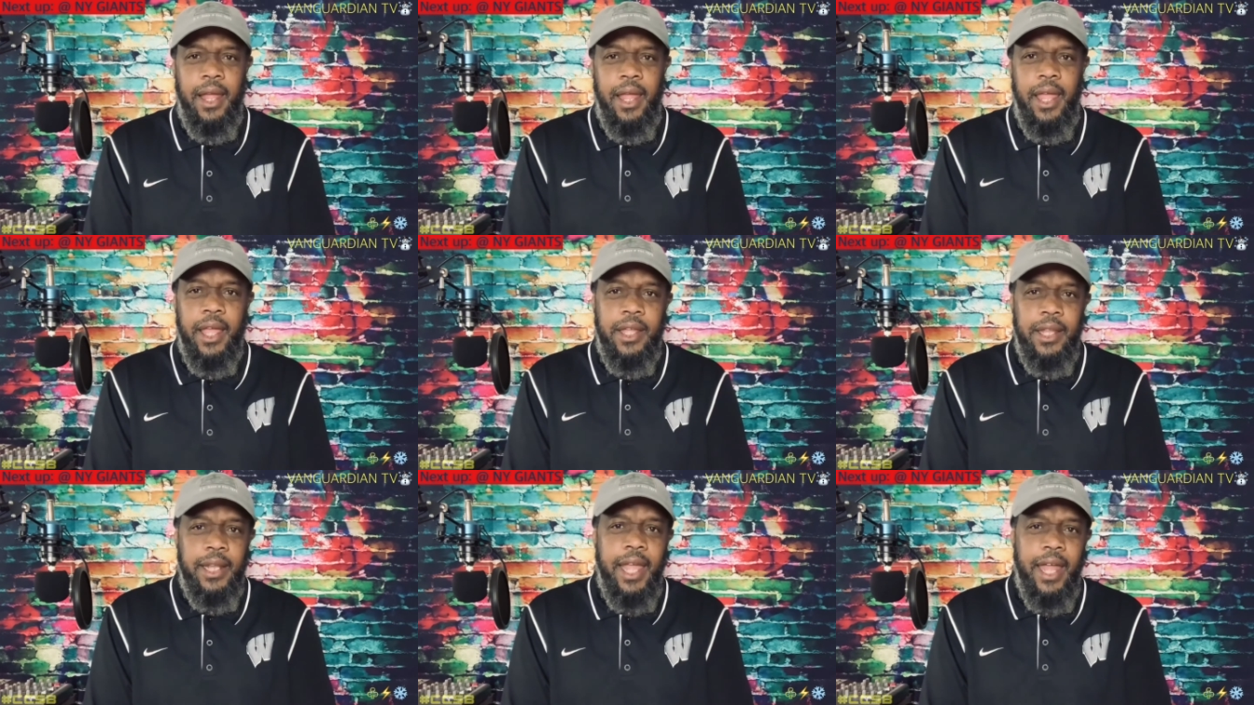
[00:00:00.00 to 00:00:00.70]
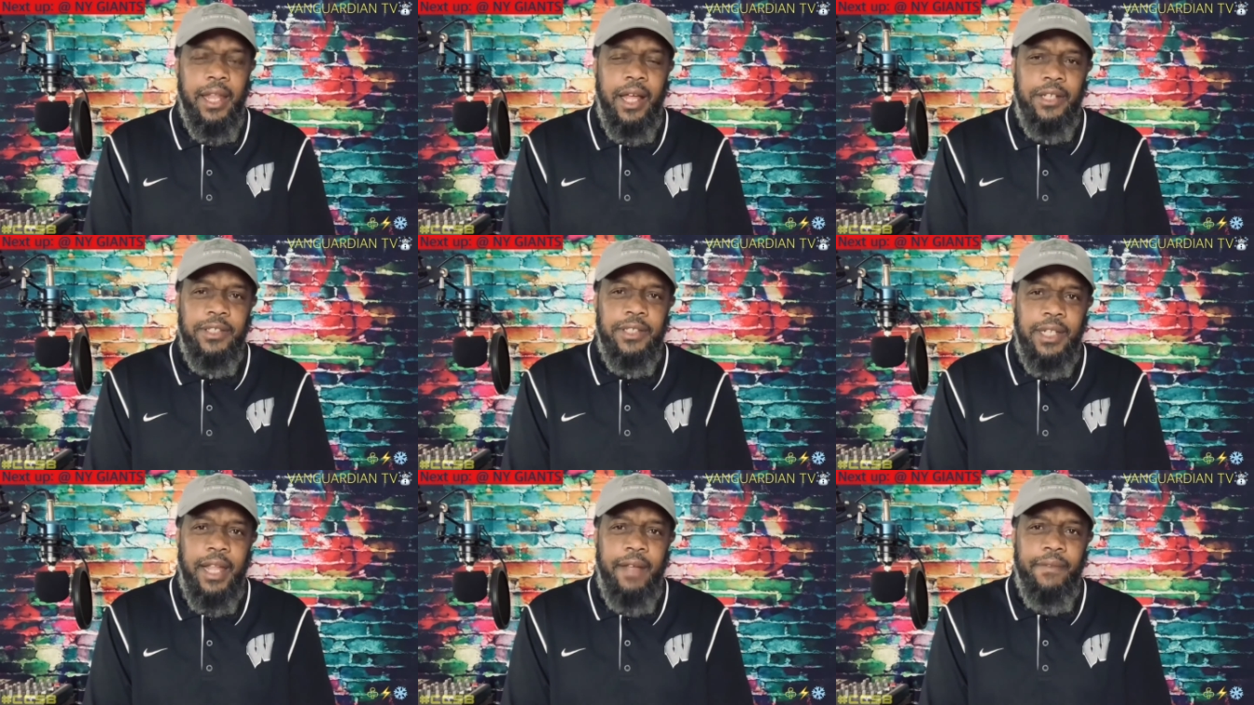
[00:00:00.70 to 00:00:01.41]
and could have got
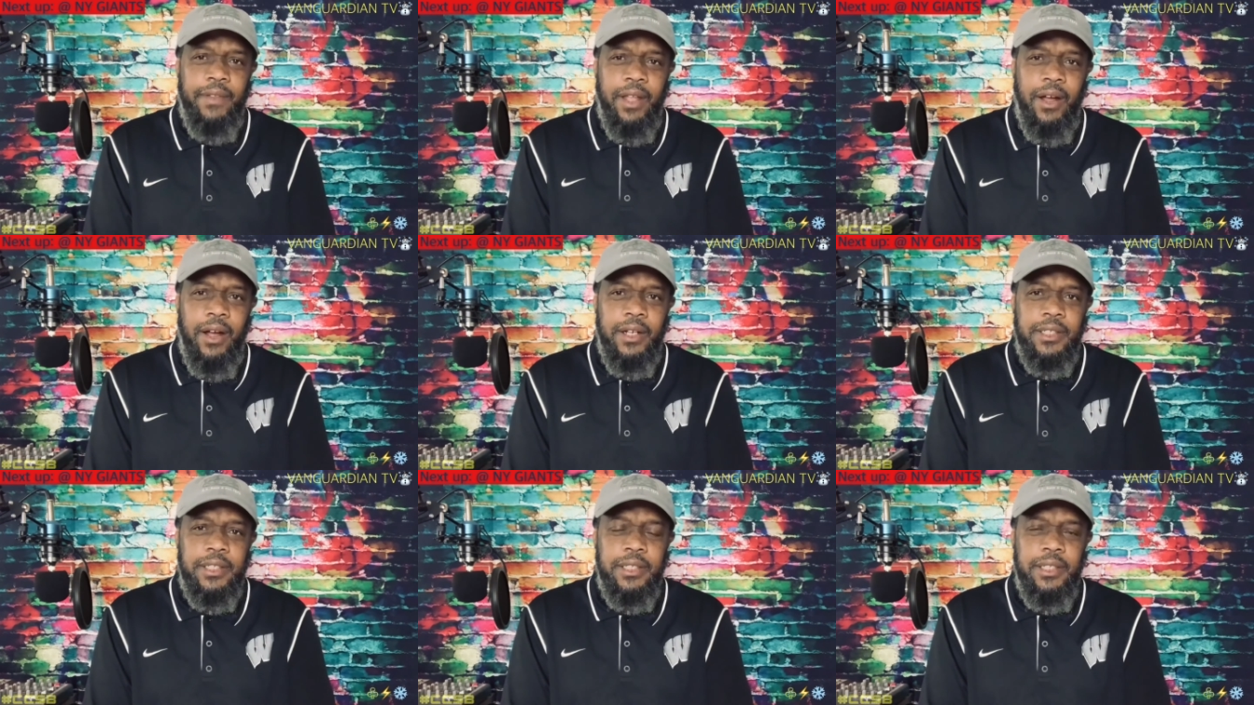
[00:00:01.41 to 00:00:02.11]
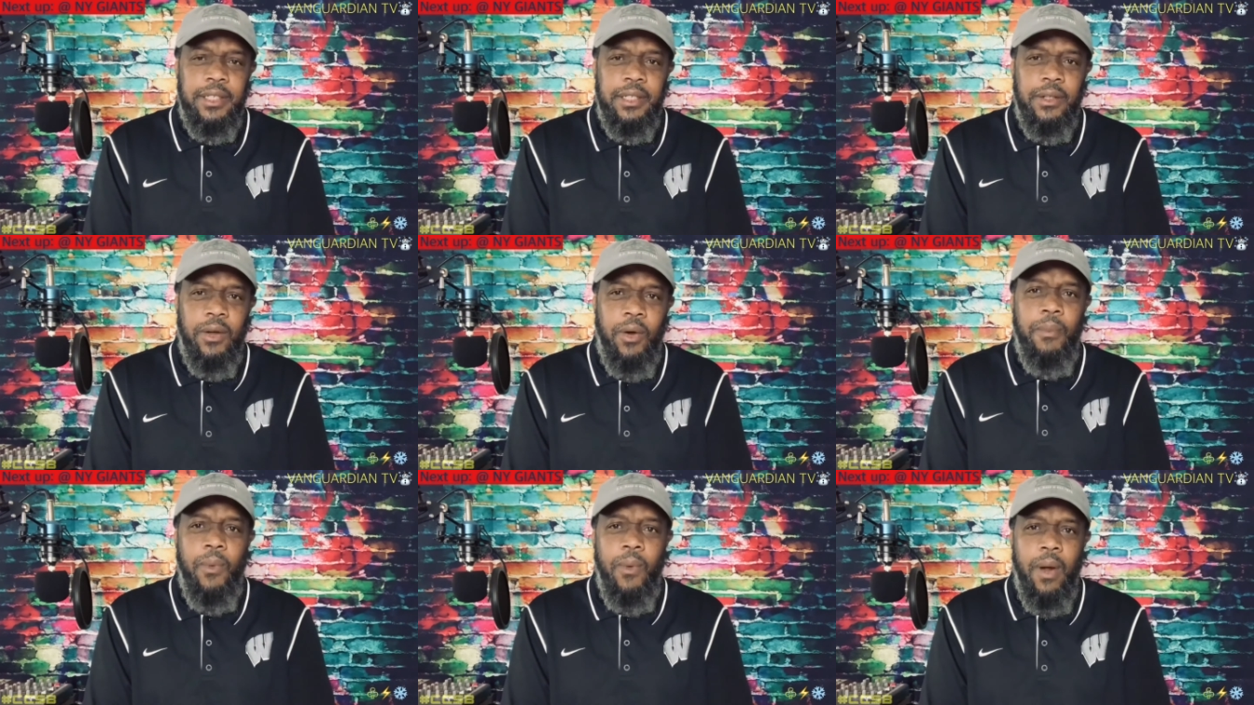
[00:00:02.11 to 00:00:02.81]
111 yards or
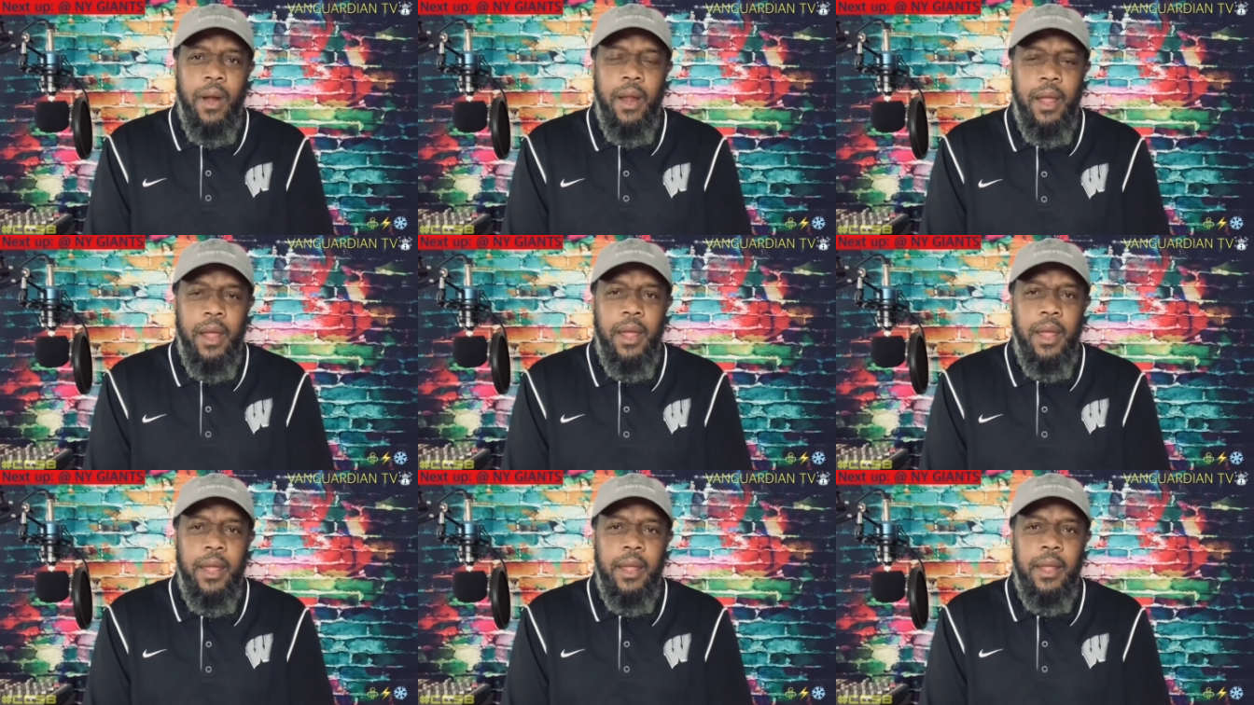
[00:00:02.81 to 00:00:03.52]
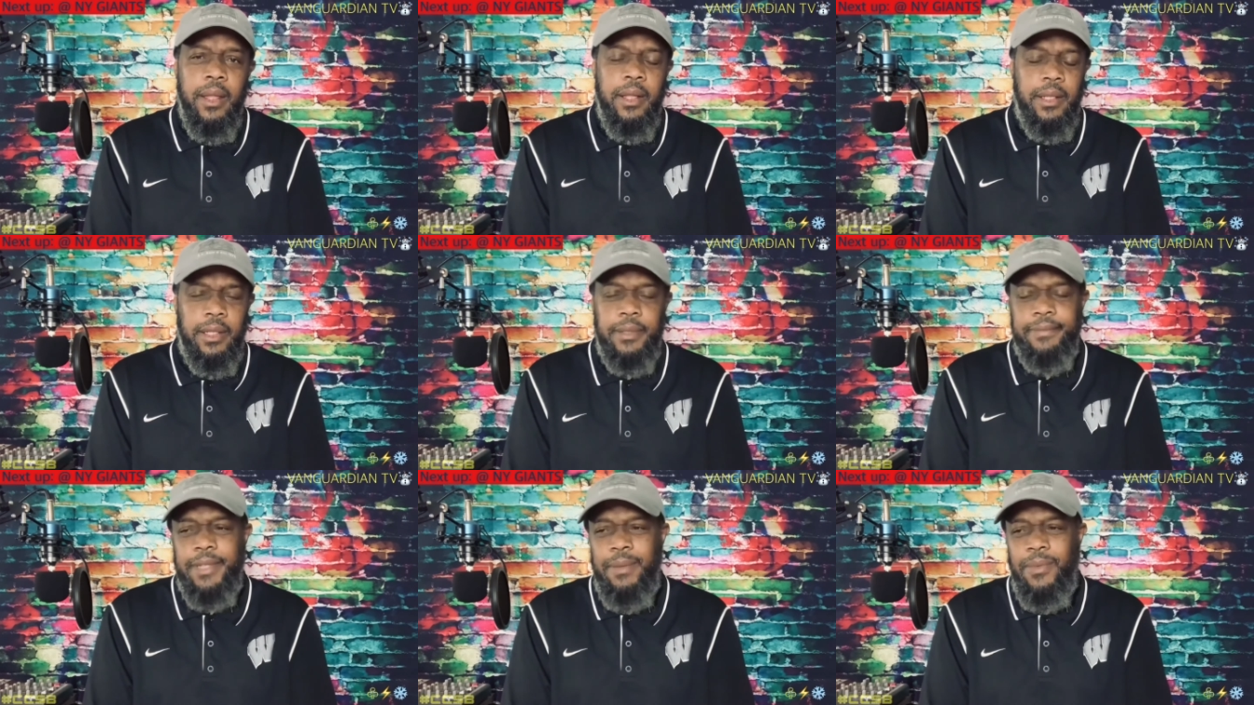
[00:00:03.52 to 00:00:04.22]
more.
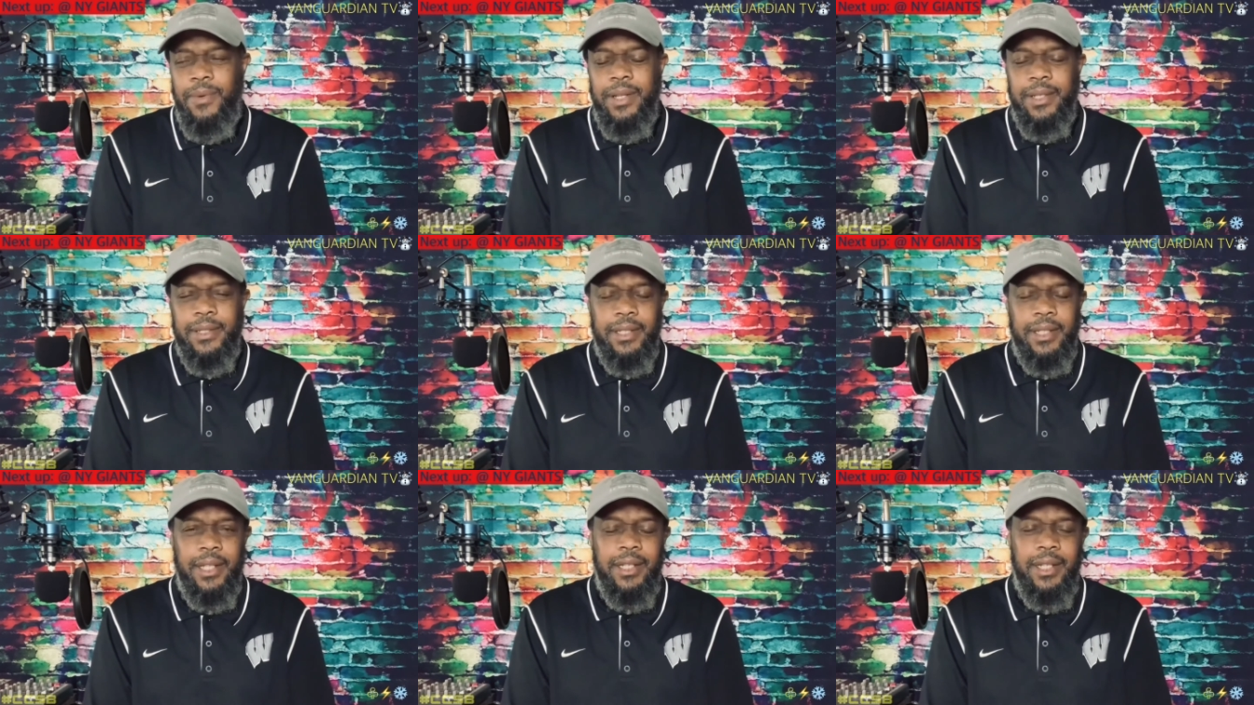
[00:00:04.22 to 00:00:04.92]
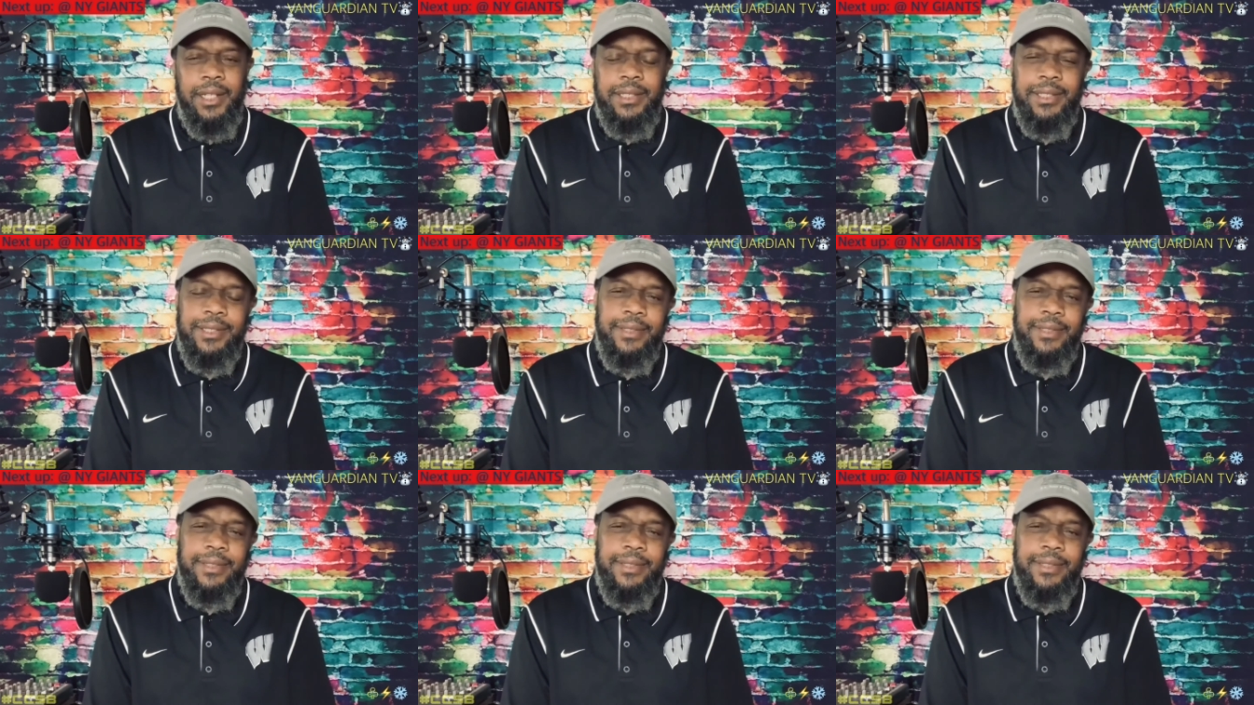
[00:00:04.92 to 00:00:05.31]
Come on, let's